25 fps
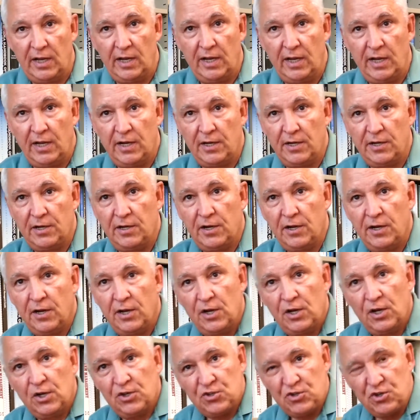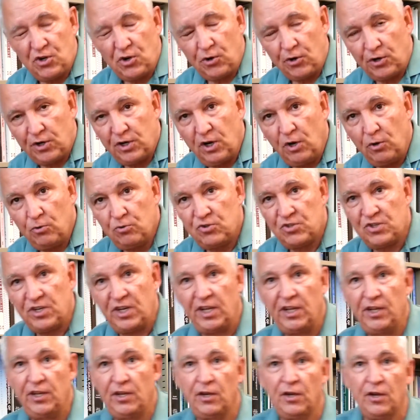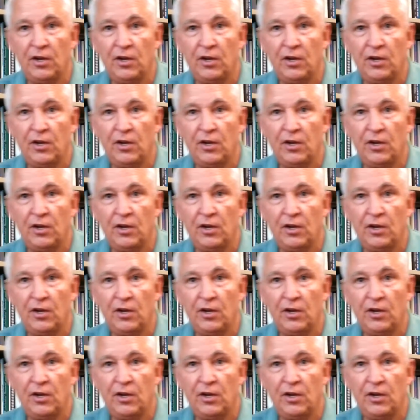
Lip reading: and start coasting,